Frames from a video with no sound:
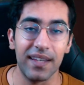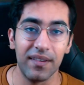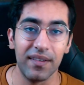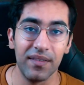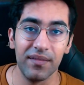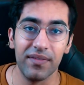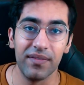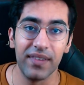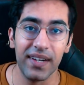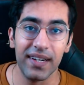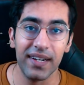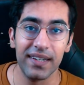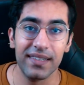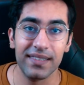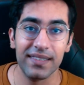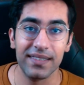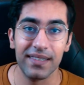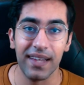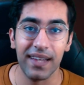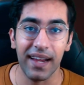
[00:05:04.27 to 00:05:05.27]

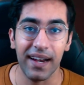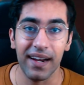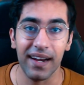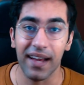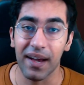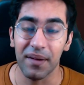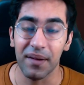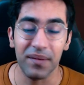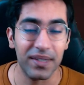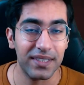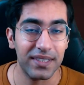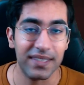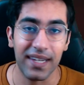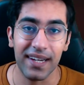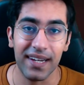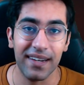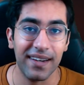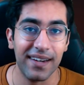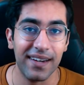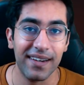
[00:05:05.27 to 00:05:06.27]
Fates, and I'm
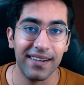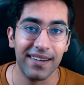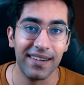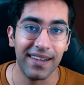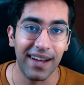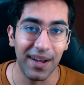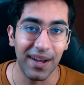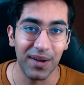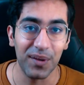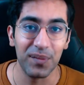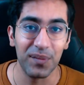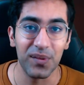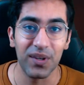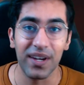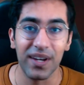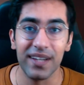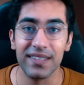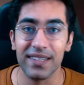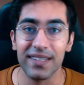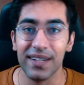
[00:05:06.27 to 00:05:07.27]
excited. I hope you
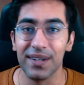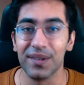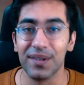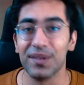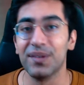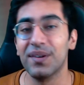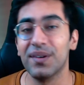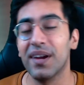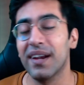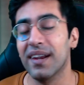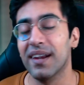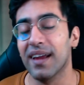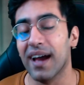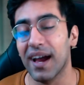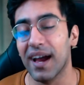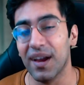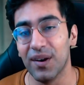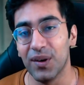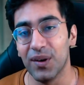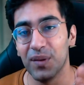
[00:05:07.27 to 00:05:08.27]
guys are too, and
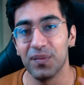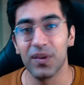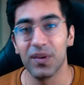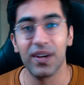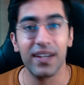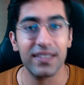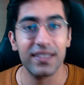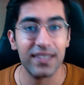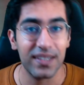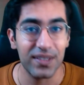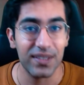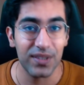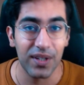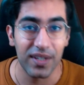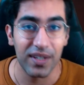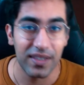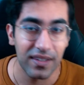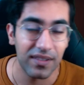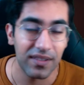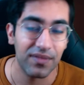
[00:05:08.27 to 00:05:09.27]
I hope you guys
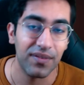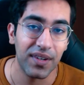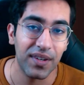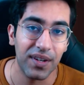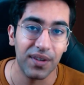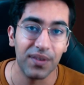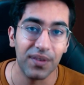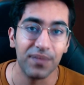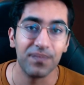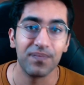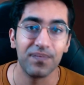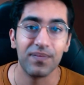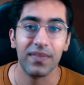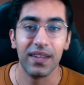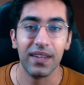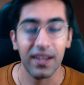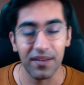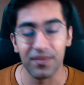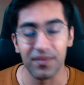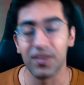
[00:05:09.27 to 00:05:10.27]
enjoyed this video.
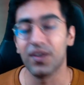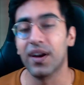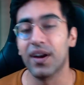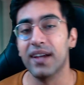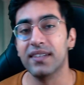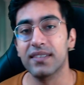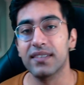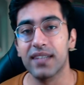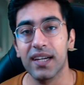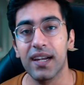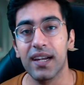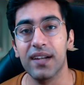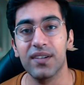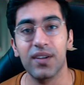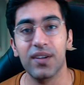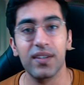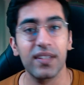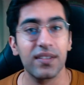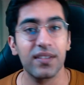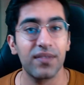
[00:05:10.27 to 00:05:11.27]
If you guys did
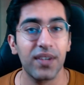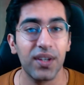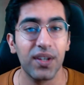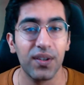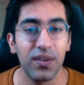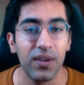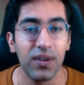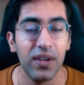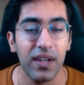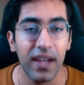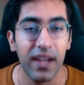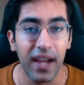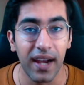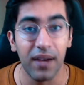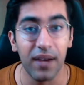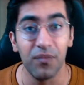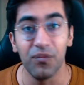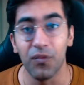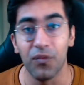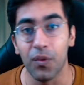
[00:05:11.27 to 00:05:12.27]
enjoy this video
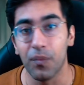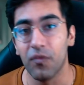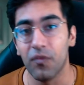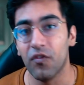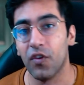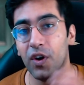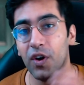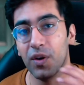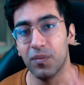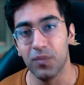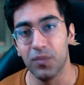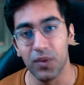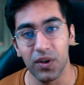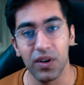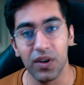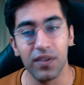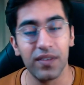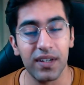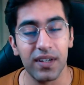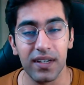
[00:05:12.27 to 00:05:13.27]
and w want more
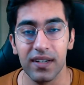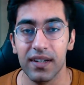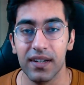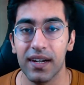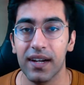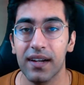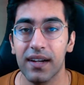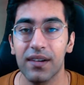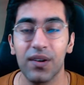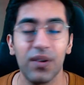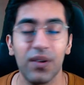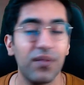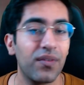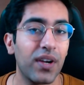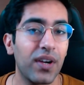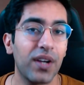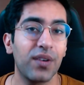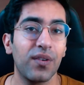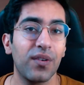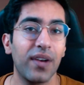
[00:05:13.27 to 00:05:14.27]
of the content, don't
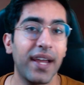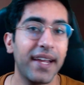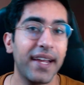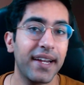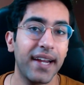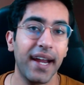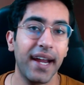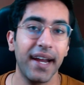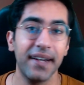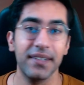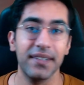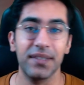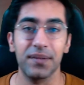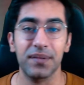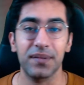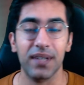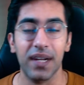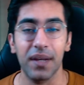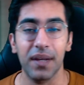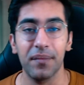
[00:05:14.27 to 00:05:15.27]
forget to like and
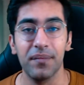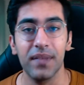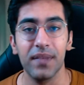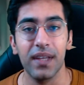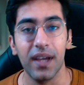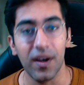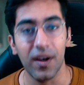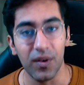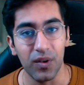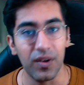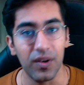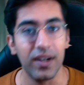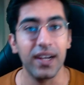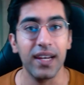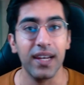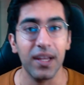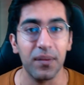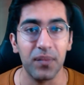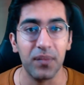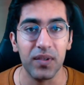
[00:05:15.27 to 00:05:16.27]
subscribe. I would
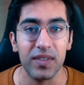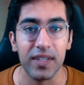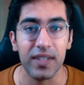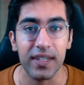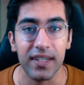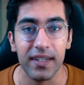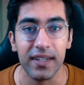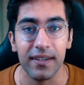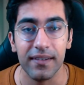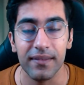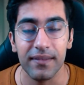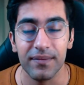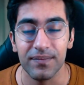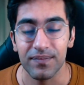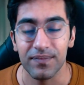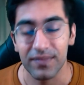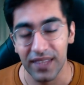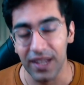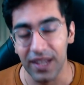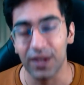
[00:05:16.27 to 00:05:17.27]
really appreciate it.
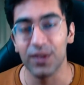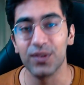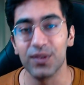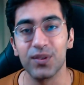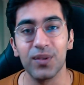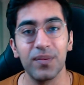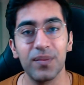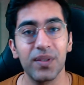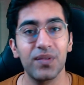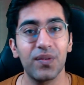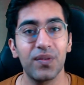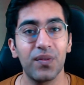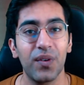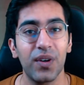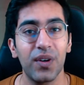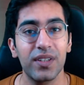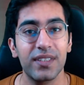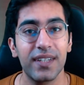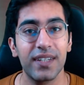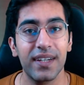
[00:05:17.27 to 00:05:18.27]
Thank you so much for
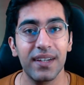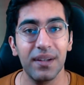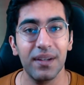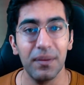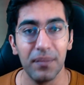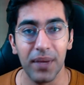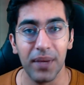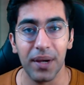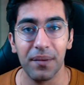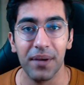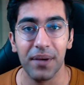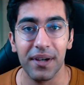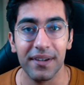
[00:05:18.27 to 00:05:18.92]
watching. Bye bye.